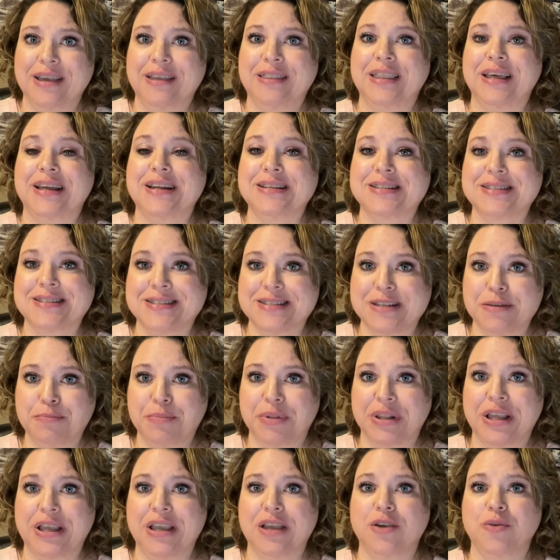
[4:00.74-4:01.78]
that is
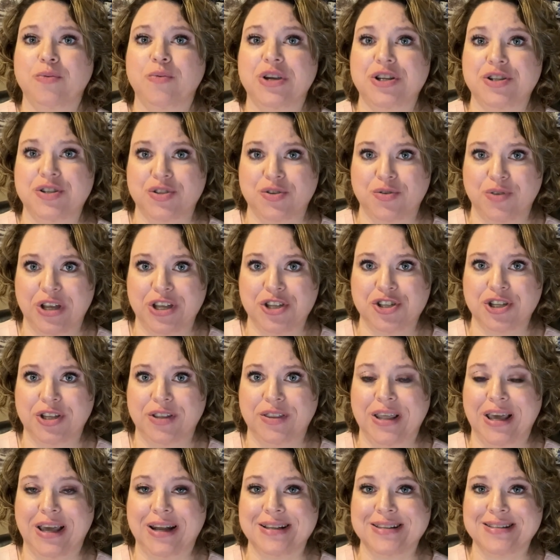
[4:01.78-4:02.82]
simply registration.
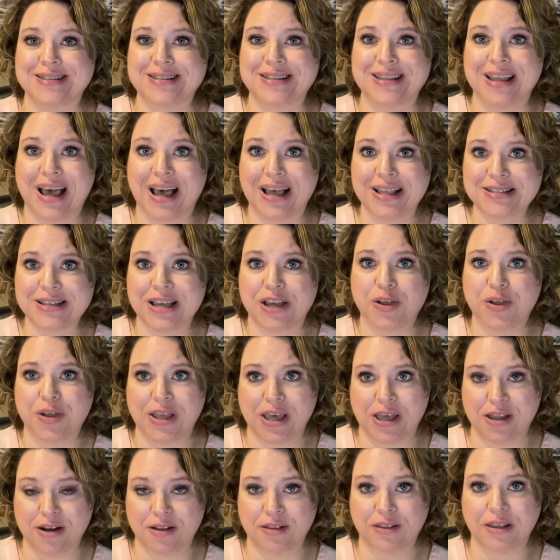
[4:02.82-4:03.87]
That is not how you
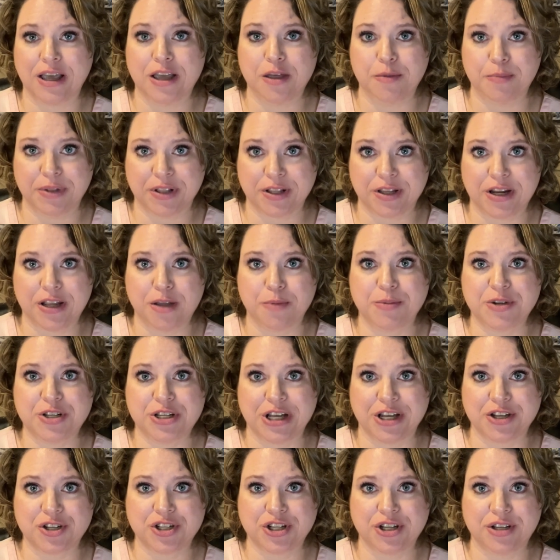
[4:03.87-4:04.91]
get liability
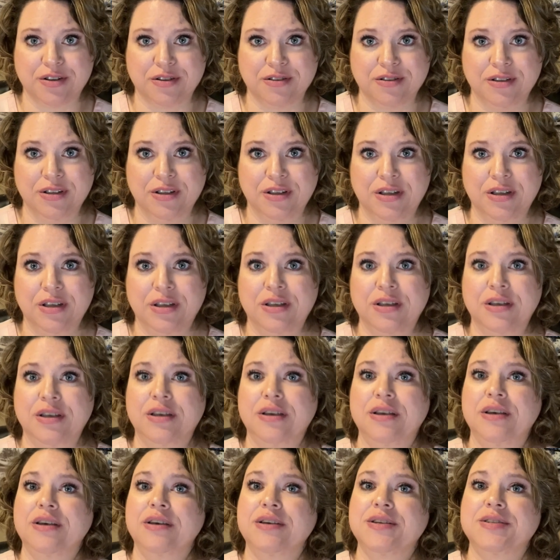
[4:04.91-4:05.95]
protection.
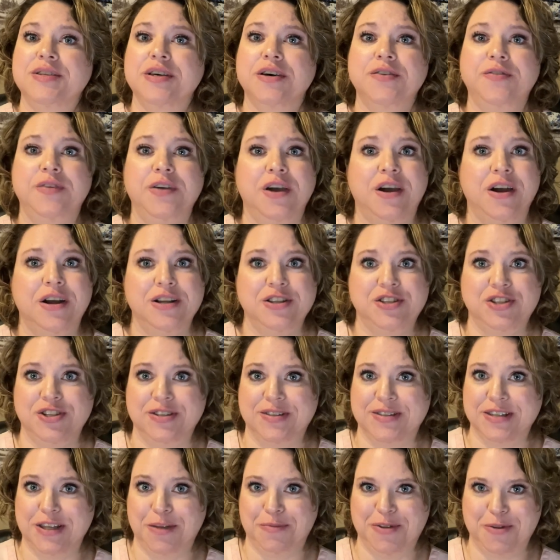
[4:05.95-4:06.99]
So if your heart has
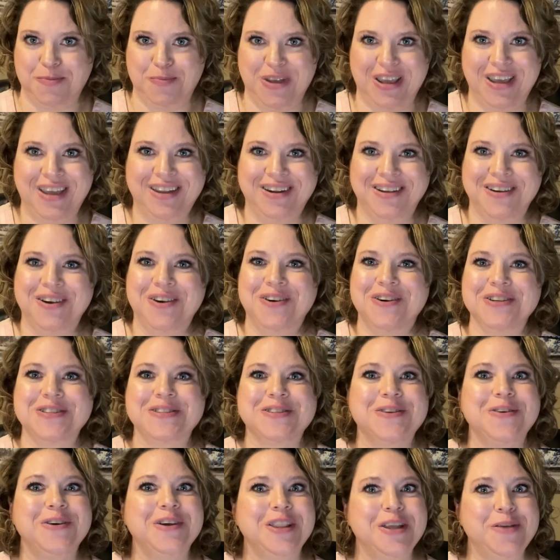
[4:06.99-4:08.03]
just skipped a beat or
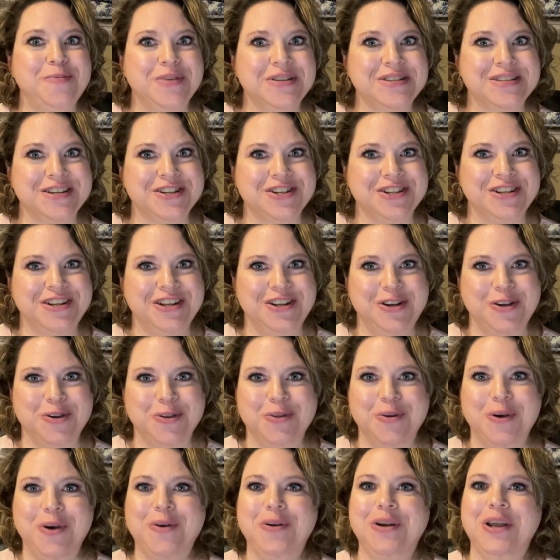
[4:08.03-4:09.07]
it's thoroughly positioned in your
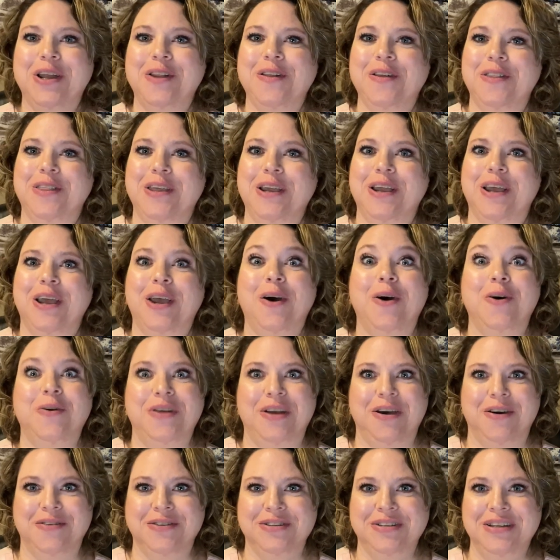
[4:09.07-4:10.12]
throat and you're thinking, oh
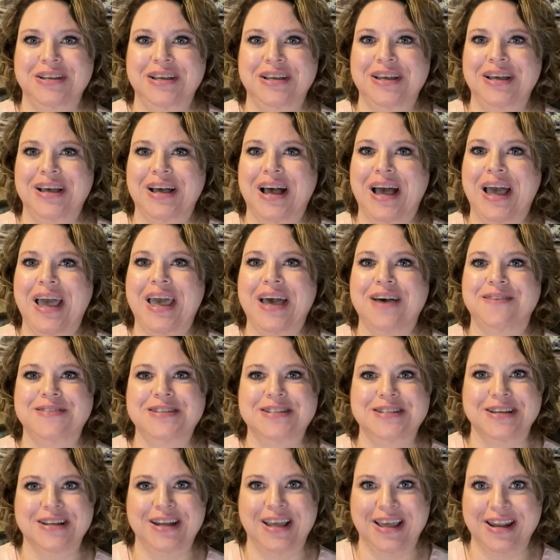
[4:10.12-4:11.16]
no, I
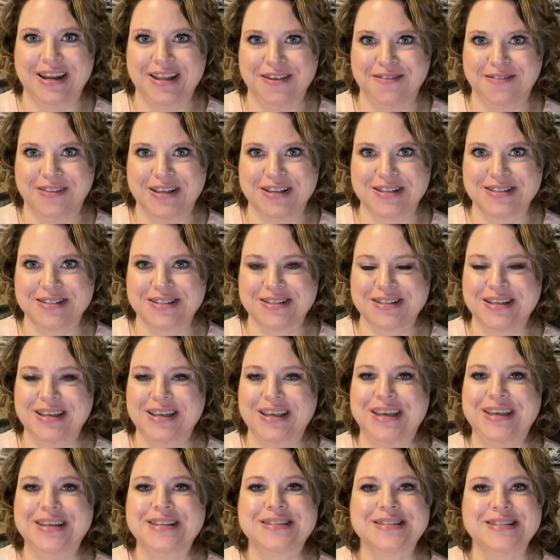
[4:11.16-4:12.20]
haven't done any of this,
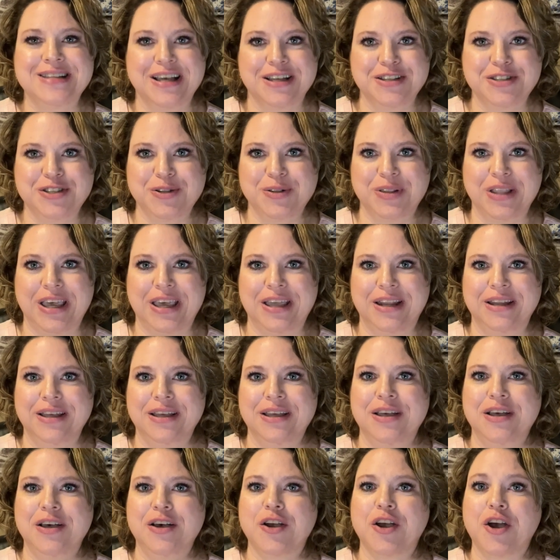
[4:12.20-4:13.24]
it's not too late.
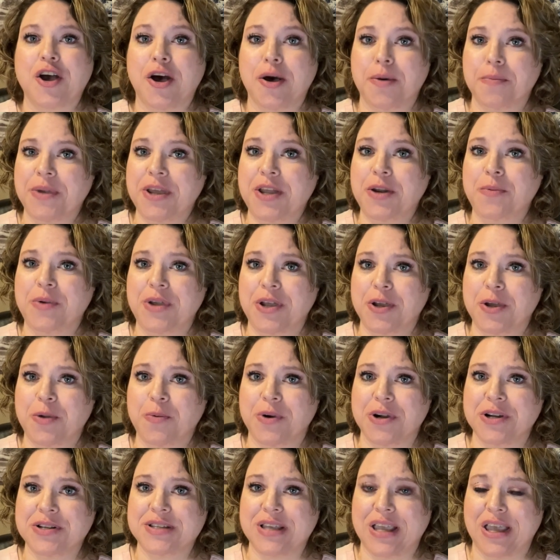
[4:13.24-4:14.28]
Call me and we can
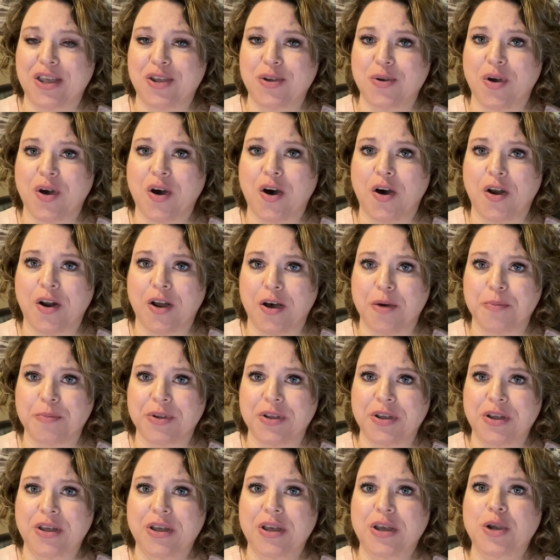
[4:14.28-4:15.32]
work to get you caught up.
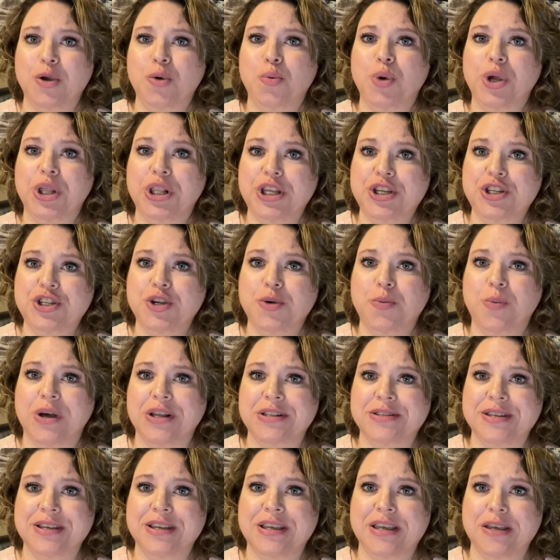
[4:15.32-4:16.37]
You really do
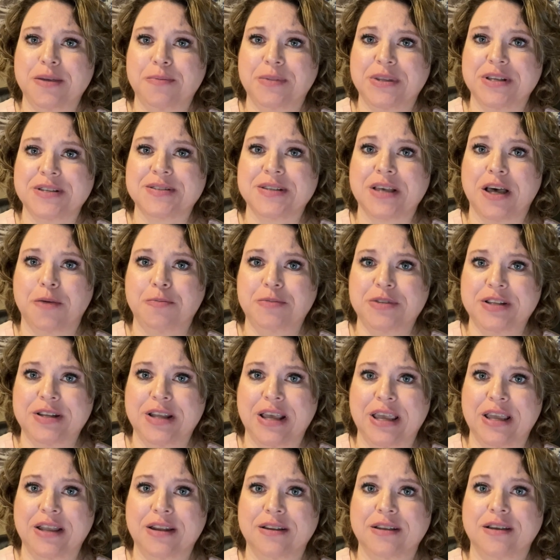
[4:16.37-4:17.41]
want to keep this up to
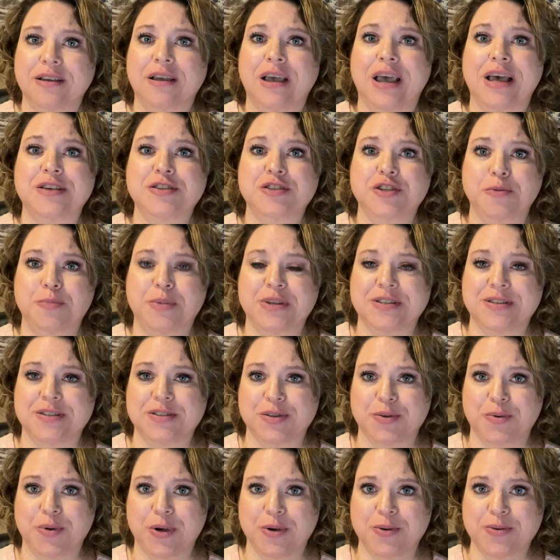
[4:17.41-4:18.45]
date as your
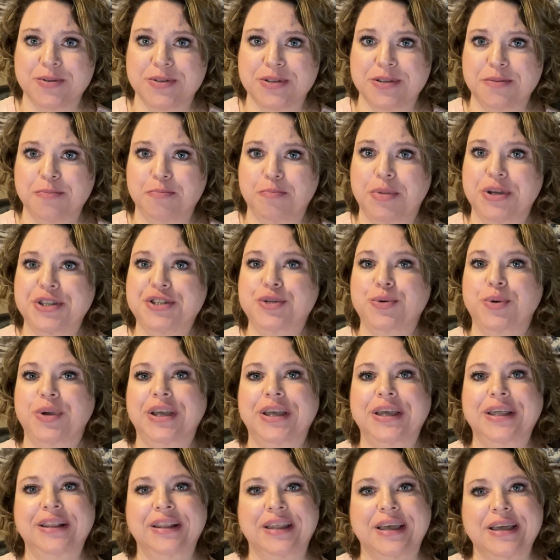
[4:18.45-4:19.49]
business grows, but
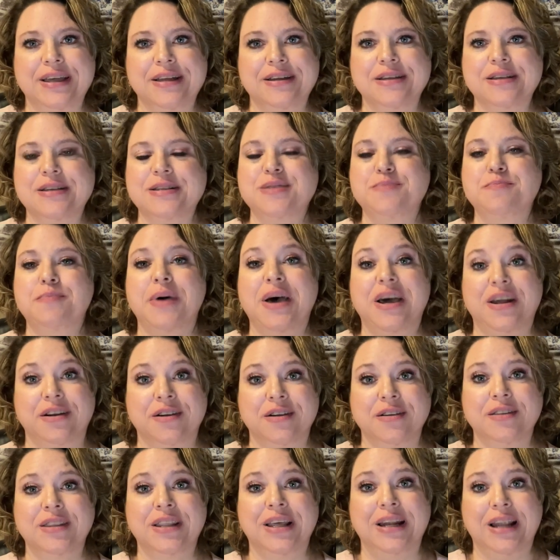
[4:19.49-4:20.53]
doing it late is
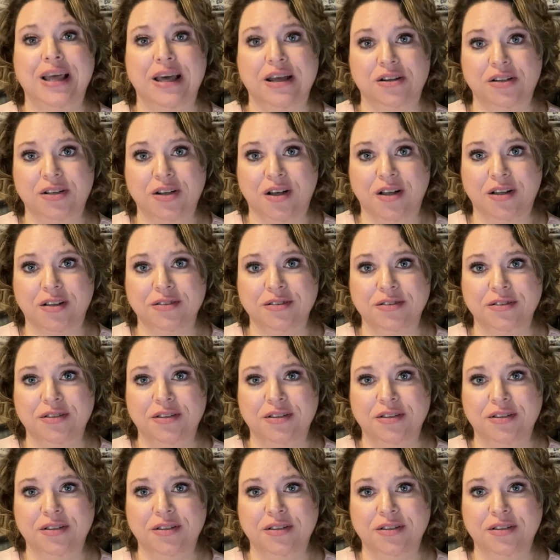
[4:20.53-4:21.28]
better than not at all.